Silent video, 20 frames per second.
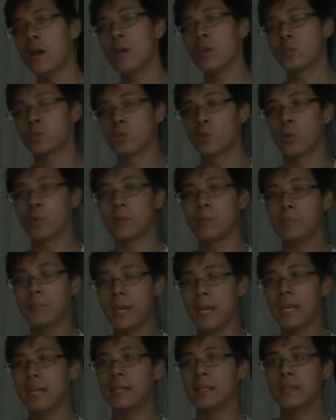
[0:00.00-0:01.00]
so the
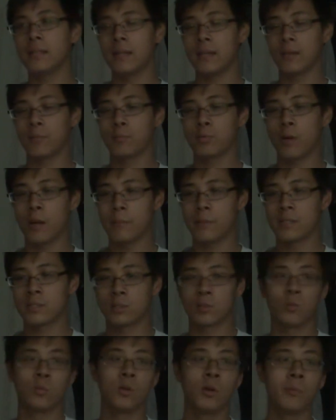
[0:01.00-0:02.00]
main
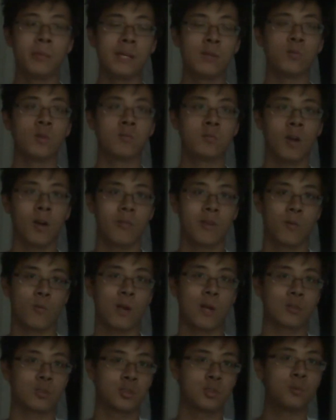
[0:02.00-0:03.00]
premise will be revolving
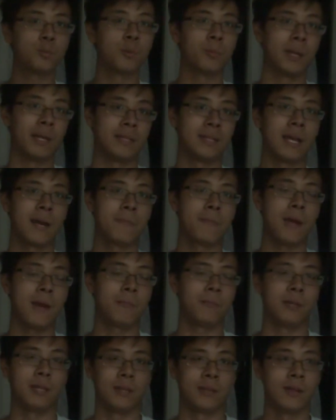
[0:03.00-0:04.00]
around Superman, not
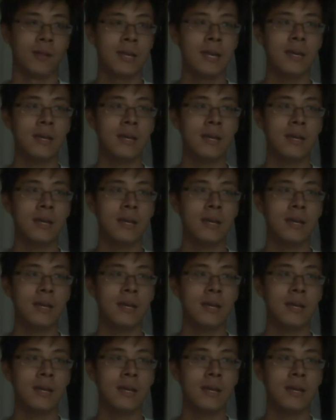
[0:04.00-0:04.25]
Batman.